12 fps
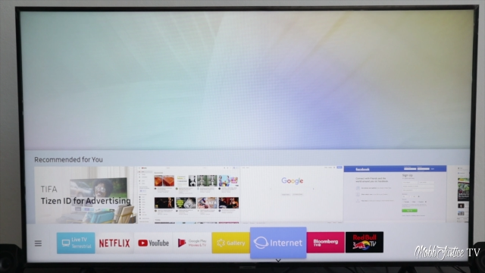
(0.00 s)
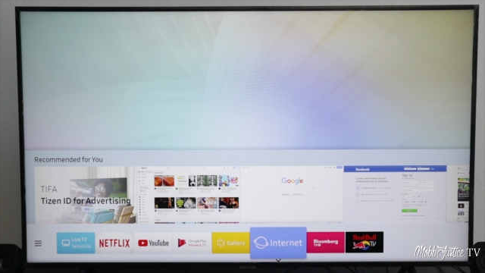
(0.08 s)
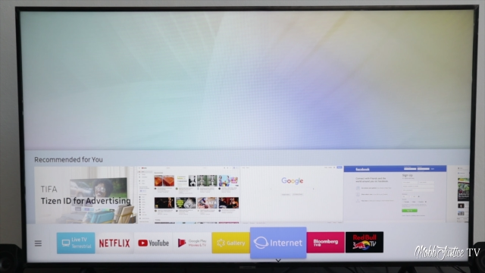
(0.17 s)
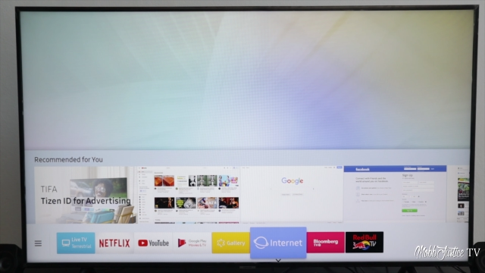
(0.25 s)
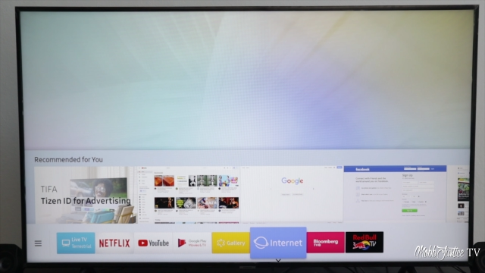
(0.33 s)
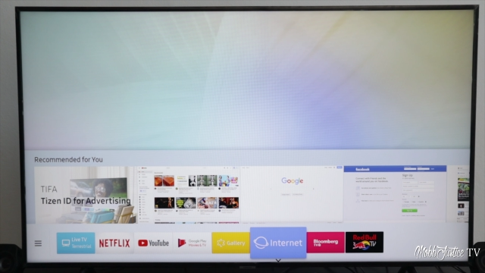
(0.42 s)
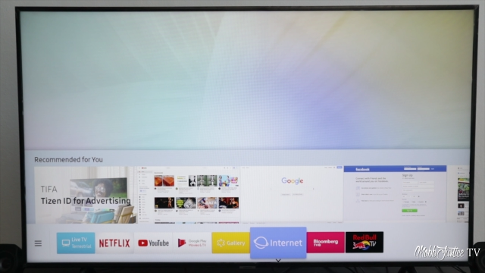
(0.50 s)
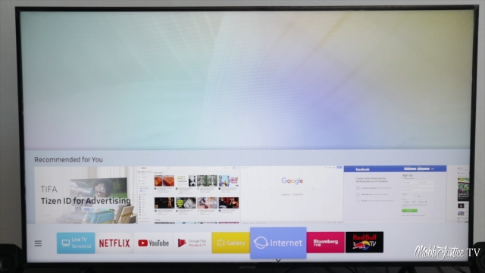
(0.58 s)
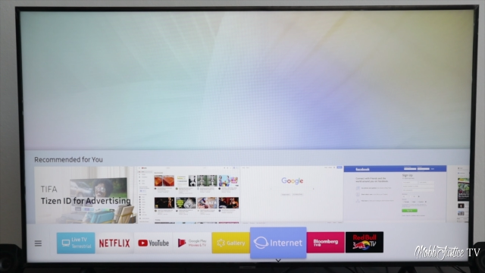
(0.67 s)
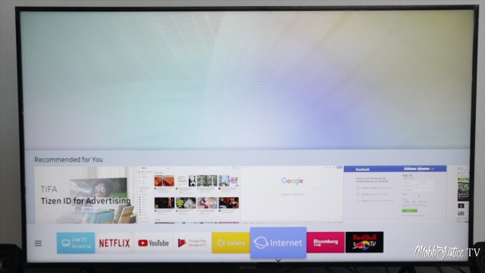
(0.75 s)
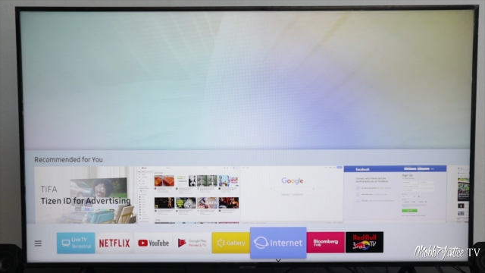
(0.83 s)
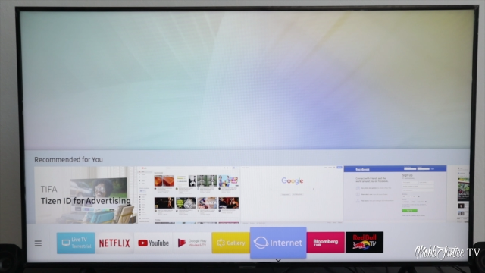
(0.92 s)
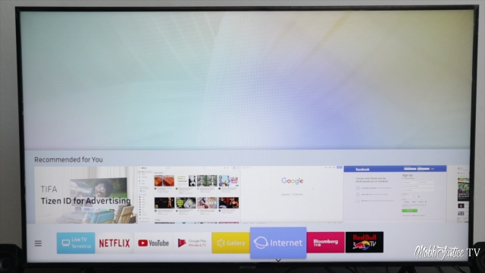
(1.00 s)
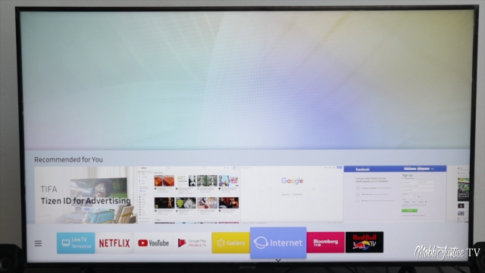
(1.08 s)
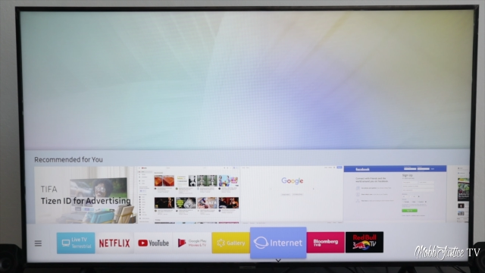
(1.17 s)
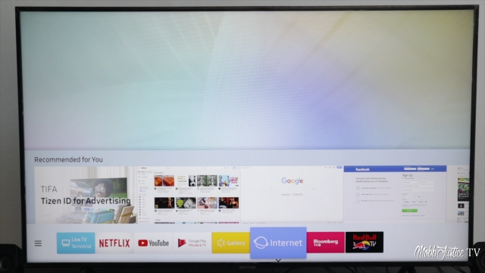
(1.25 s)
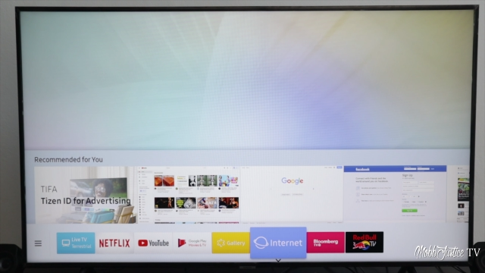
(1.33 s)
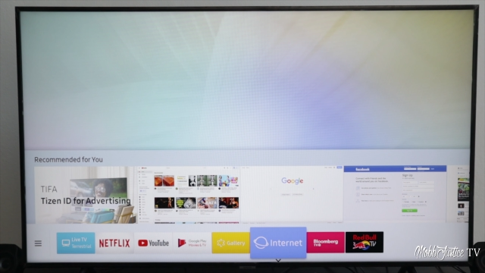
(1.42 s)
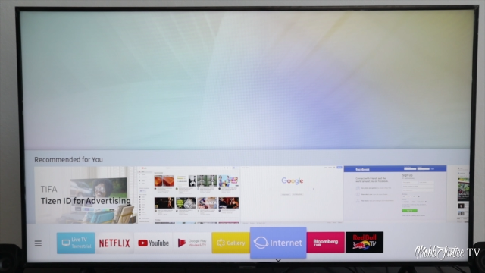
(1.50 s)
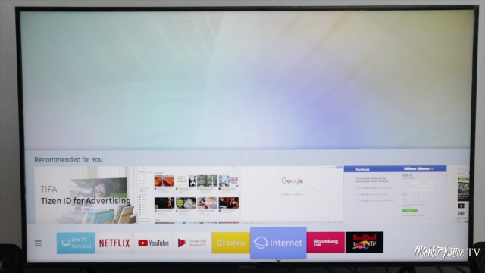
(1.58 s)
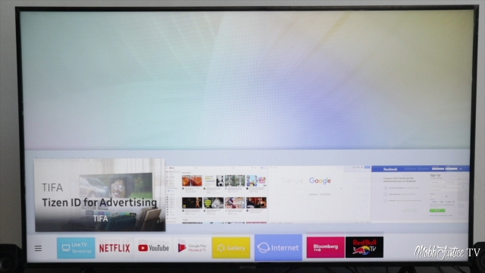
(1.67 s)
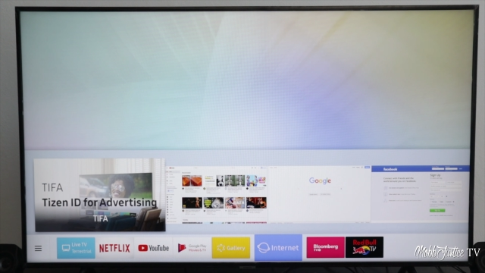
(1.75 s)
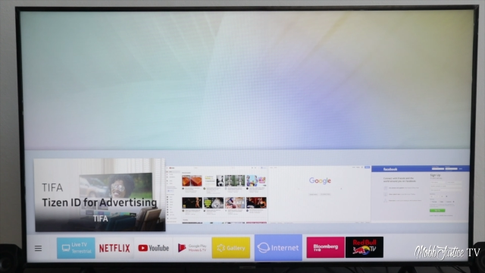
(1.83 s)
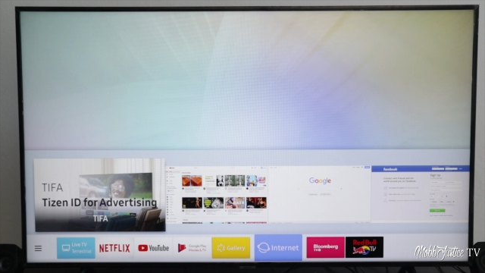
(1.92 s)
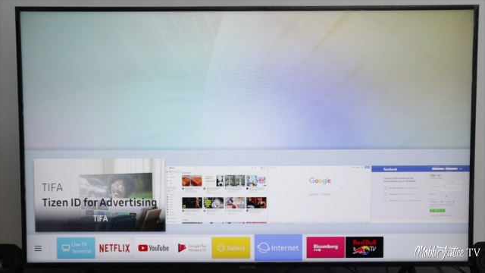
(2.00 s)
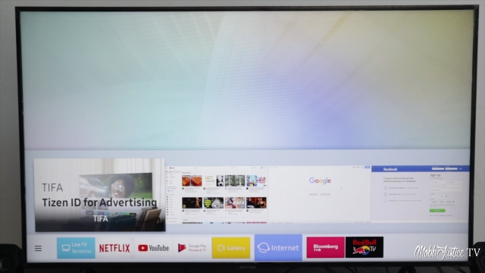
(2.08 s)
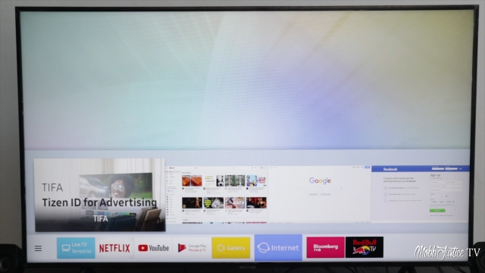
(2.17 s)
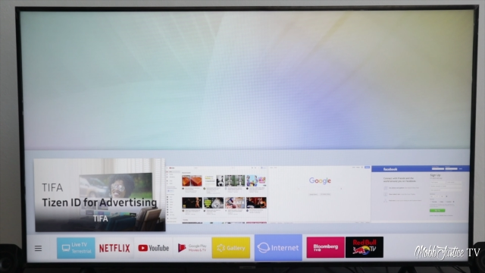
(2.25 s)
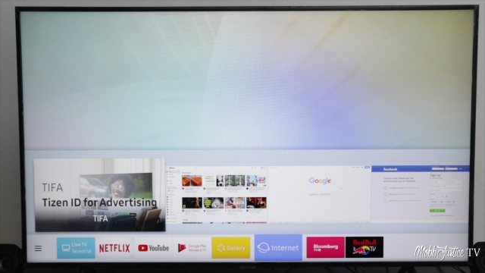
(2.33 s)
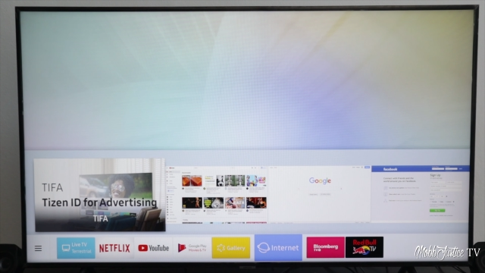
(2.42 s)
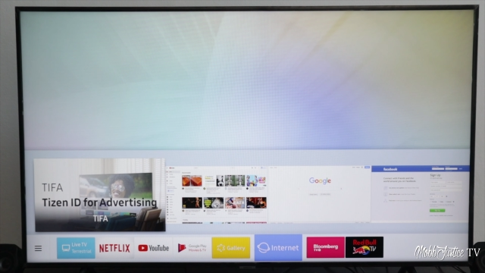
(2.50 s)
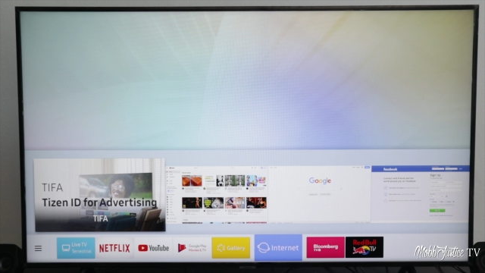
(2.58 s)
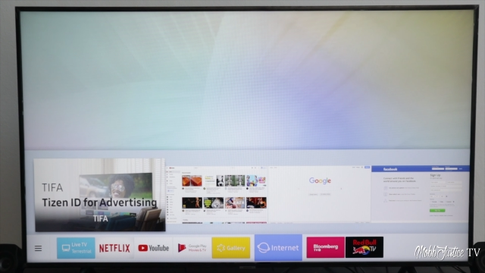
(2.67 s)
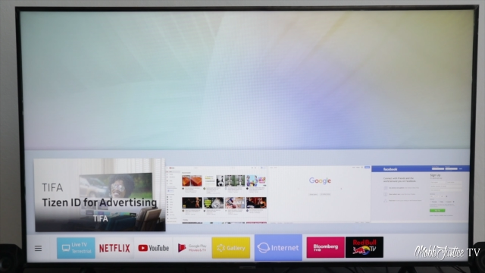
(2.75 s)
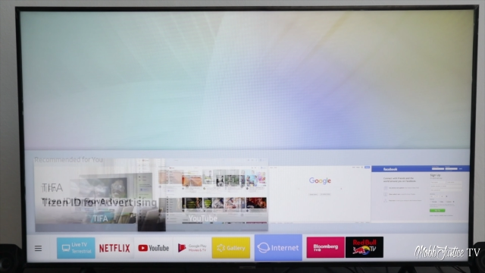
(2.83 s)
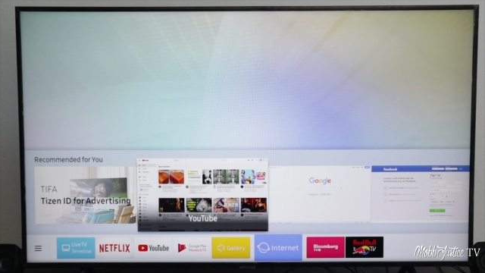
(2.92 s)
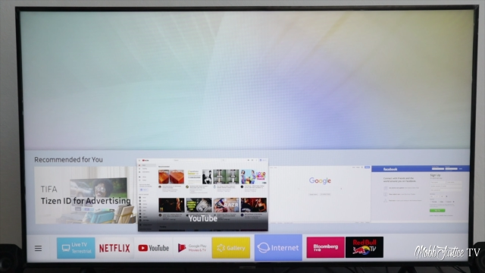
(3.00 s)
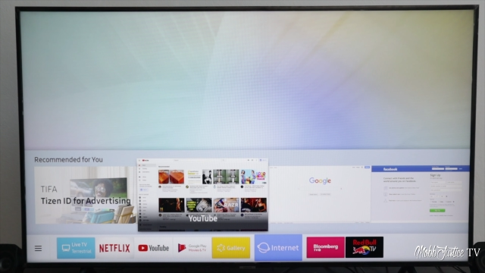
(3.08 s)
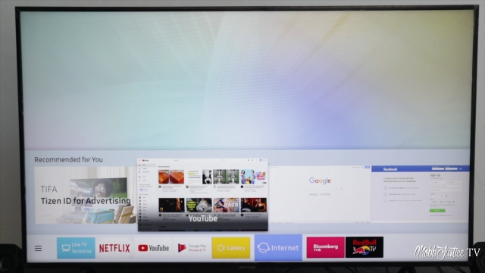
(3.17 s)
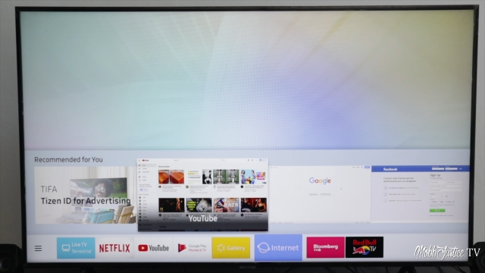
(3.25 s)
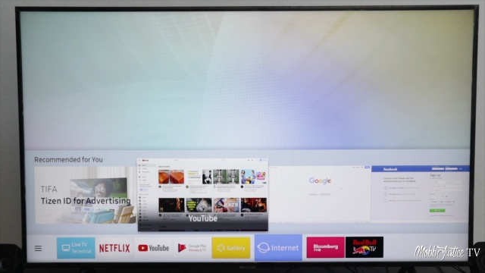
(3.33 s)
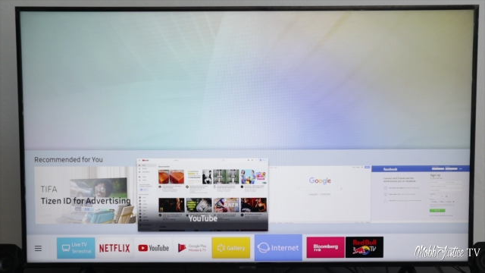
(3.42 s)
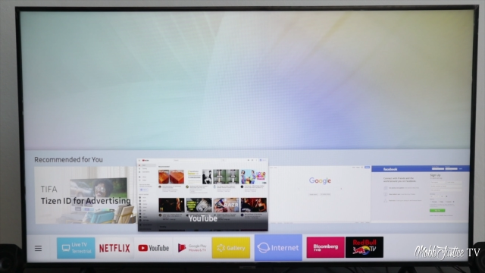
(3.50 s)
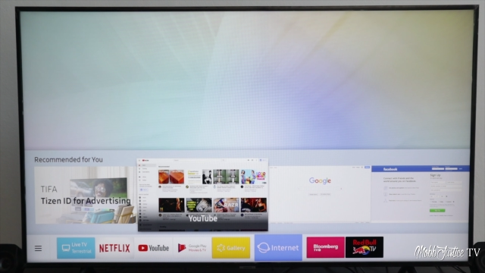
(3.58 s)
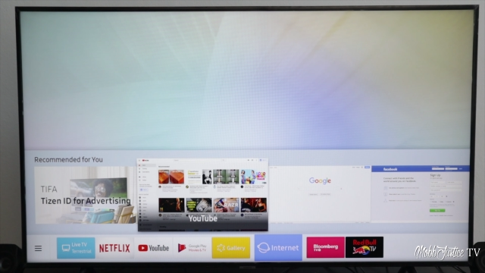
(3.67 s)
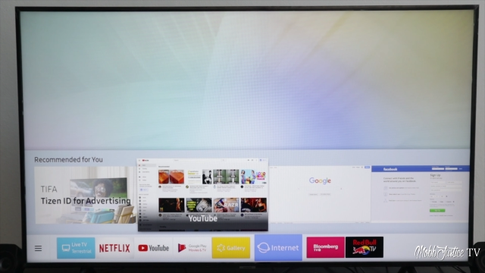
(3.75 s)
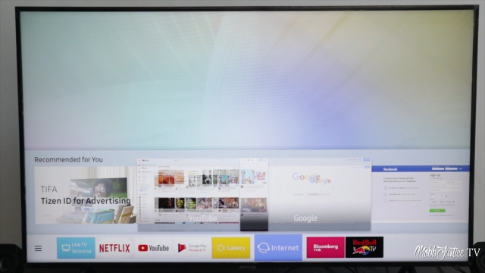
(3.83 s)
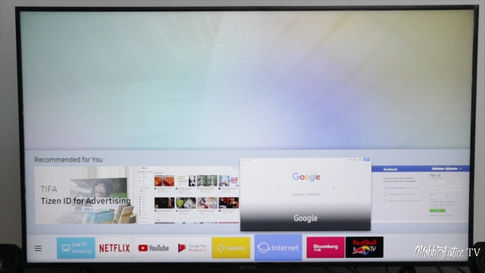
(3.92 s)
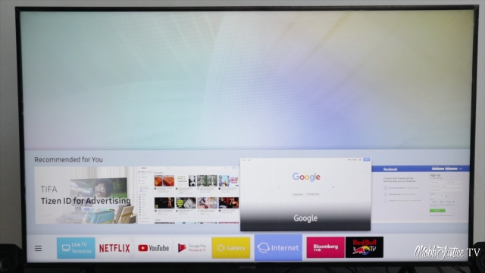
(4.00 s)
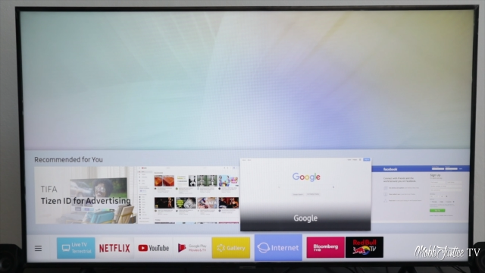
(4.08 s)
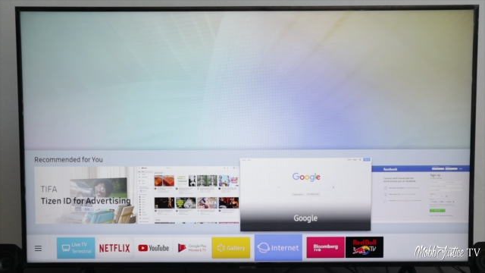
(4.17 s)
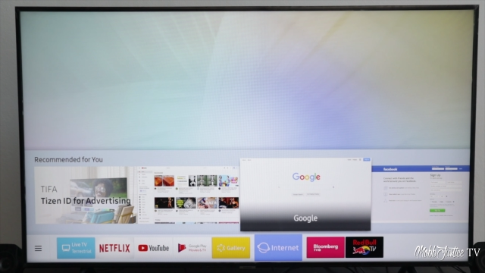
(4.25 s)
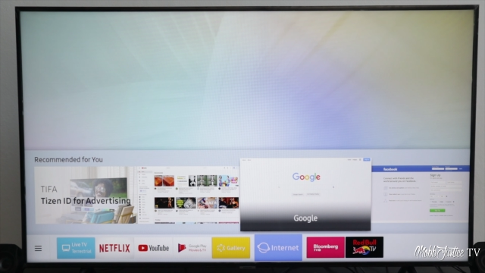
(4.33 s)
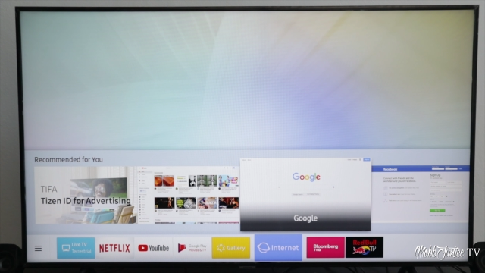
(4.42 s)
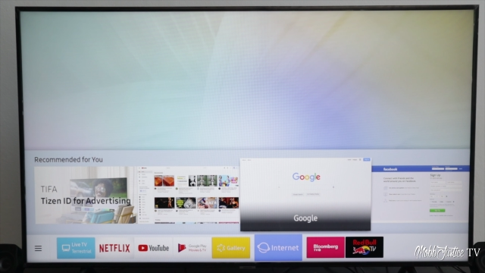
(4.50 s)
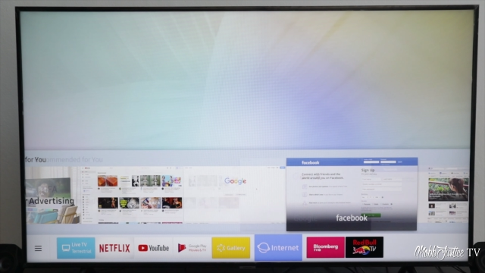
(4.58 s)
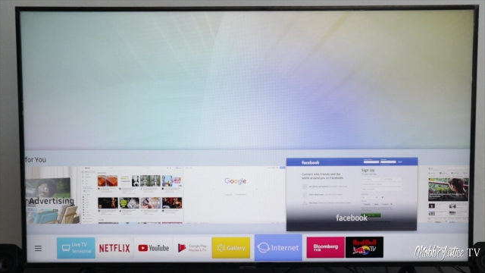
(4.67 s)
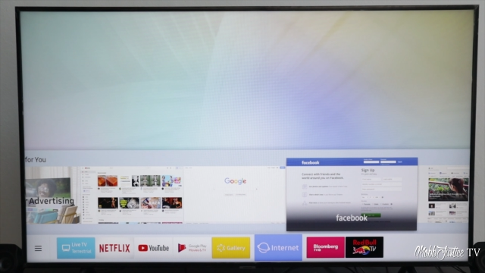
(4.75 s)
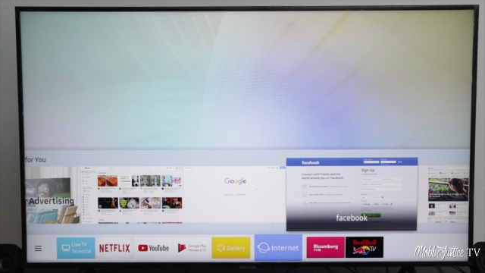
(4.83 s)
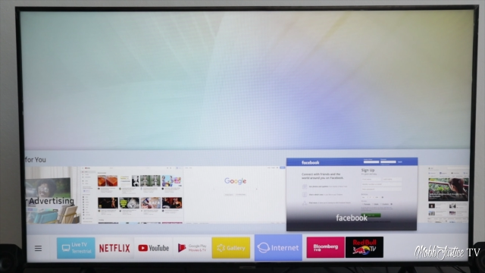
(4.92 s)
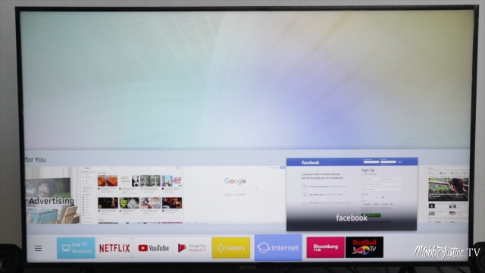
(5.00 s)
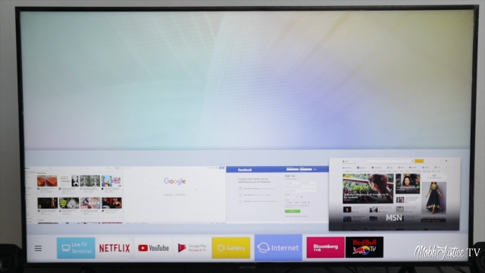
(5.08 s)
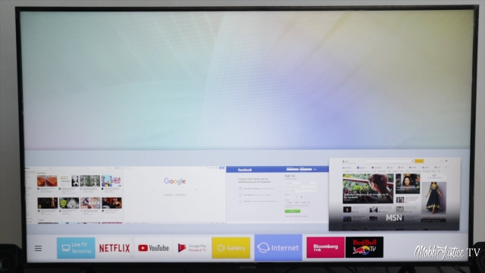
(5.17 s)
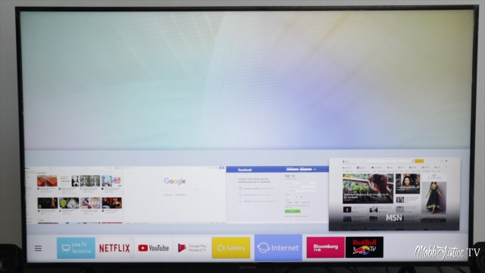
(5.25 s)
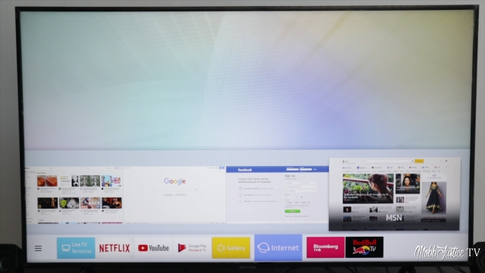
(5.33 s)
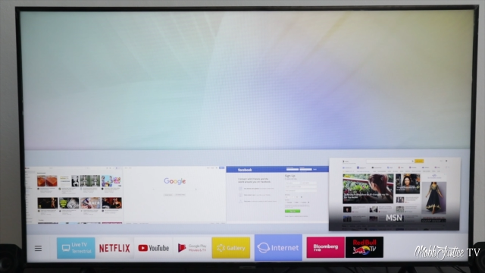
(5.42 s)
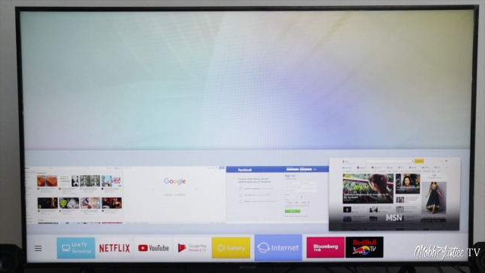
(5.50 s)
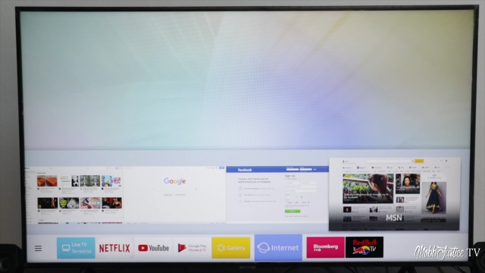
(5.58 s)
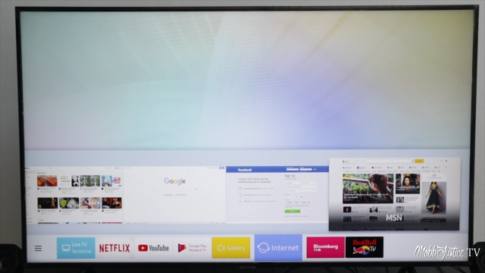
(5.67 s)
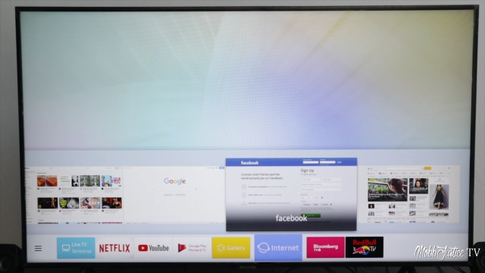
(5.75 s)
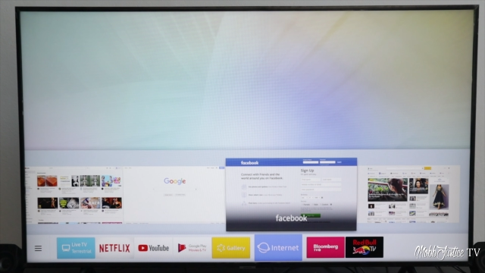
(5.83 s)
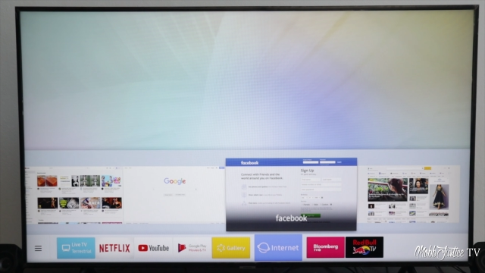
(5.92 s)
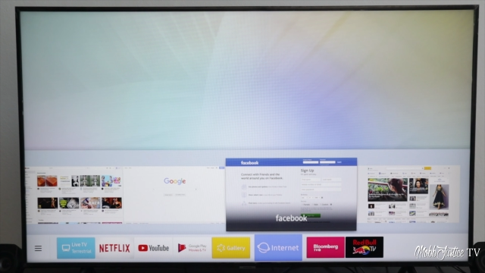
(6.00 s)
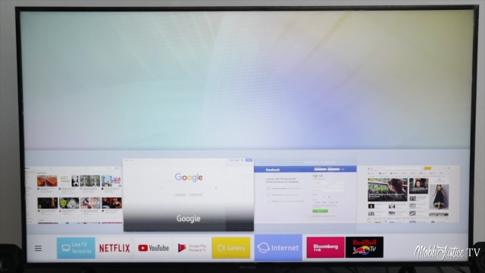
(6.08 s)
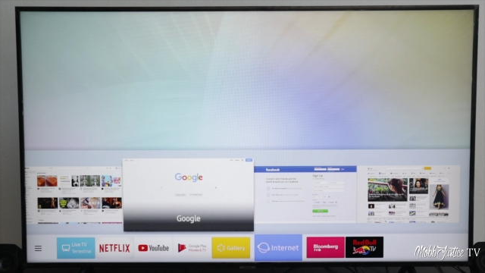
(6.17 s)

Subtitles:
No face is visible, so there are no lips to read.